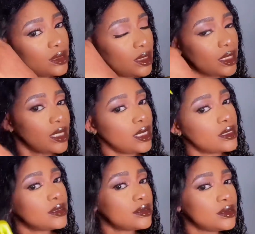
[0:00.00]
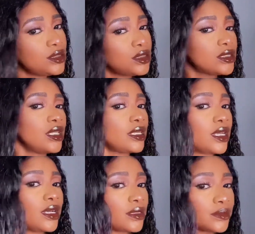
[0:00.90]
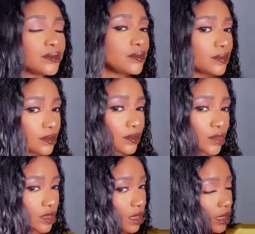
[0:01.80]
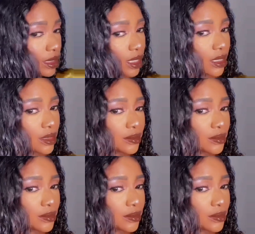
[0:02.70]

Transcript: like that, just like that, just like that.